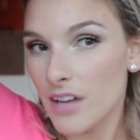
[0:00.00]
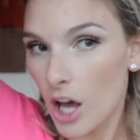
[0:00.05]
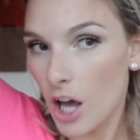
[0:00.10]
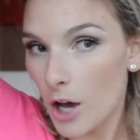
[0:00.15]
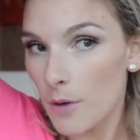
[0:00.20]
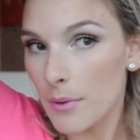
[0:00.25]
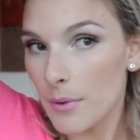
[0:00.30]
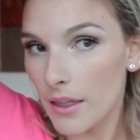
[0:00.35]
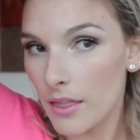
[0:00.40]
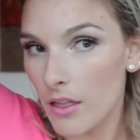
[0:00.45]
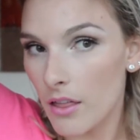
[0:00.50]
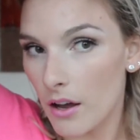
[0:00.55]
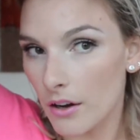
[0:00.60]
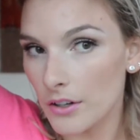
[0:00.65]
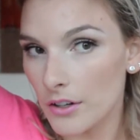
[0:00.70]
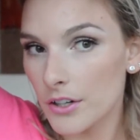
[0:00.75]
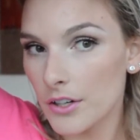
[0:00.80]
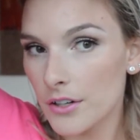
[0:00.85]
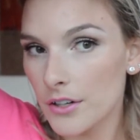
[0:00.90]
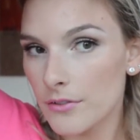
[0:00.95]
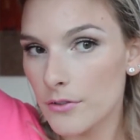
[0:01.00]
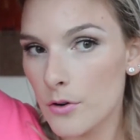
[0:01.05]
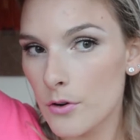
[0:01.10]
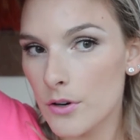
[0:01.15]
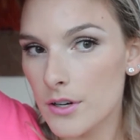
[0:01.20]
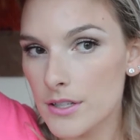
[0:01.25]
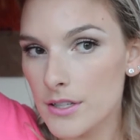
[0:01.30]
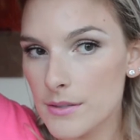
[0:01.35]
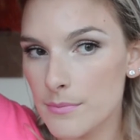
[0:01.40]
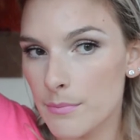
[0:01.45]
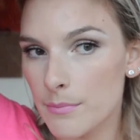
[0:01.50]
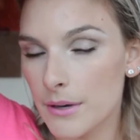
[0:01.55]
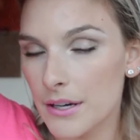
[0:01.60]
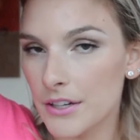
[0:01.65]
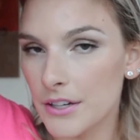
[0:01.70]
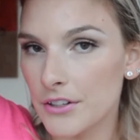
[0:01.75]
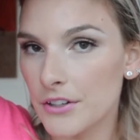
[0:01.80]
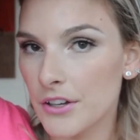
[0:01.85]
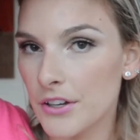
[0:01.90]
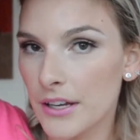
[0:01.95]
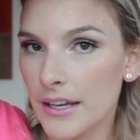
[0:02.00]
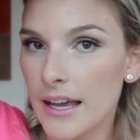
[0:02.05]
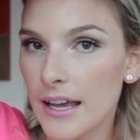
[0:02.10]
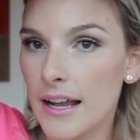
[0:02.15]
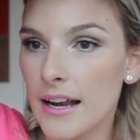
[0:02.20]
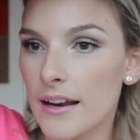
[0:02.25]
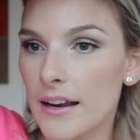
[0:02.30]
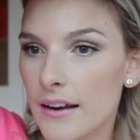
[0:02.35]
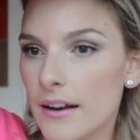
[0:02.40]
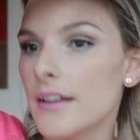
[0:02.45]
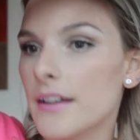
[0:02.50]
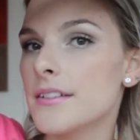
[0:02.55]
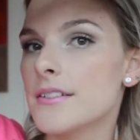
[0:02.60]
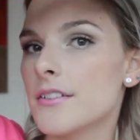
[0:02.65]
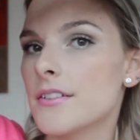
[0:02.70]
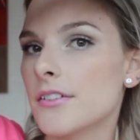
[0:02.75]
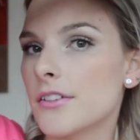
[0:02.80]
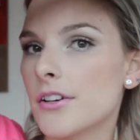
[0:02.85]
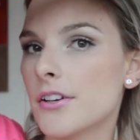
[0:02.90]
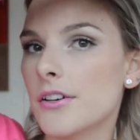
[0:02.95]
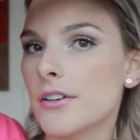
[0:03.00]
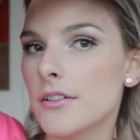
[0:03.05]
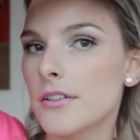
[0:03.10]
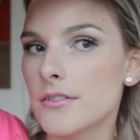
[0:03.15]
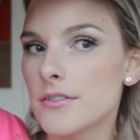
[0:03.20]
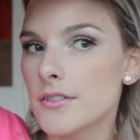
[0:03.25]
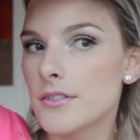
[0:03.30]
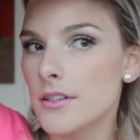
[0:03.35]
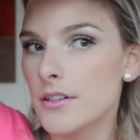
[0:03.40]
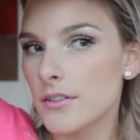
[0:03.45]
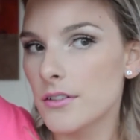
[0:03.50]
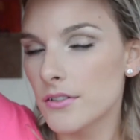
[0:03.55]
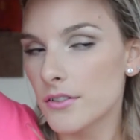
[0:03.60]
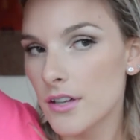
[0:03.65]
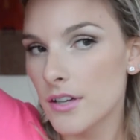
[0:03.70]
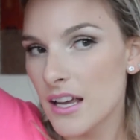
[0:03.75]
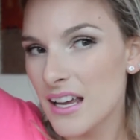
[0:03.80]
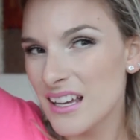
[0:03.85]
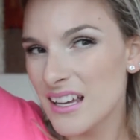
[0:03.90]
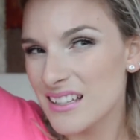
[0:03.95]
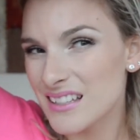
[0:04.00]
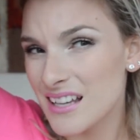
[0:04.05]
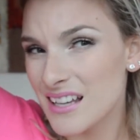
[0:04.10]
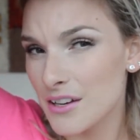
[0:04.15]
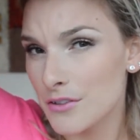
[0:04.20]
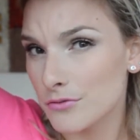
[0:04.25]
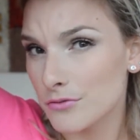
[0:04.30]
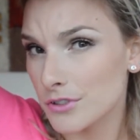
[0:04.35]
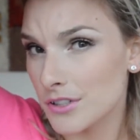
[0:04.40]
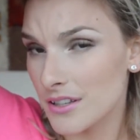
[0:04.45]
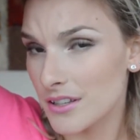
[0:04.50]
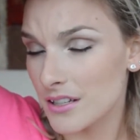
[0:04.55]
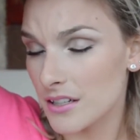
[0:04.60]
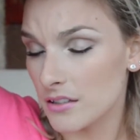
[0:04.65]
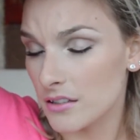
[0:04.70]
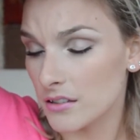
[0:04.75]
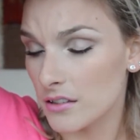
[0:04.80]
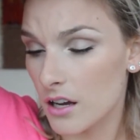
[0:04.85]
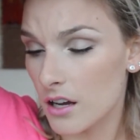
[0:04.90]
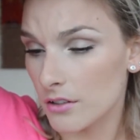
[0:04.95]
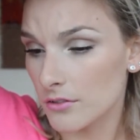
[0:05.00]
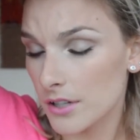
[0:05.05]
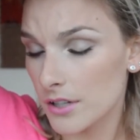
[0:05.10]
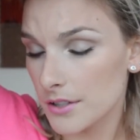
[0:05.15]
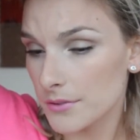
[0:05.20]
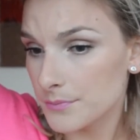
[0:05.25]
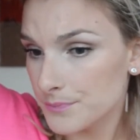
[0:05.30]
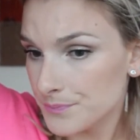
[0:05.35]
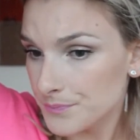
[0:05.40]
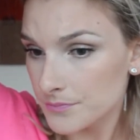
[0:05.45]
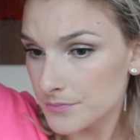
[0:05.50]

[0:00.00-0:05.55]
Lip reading: a bit longer, of course, but you're going to get a nicer curl. So it's kind of worth it in the long run.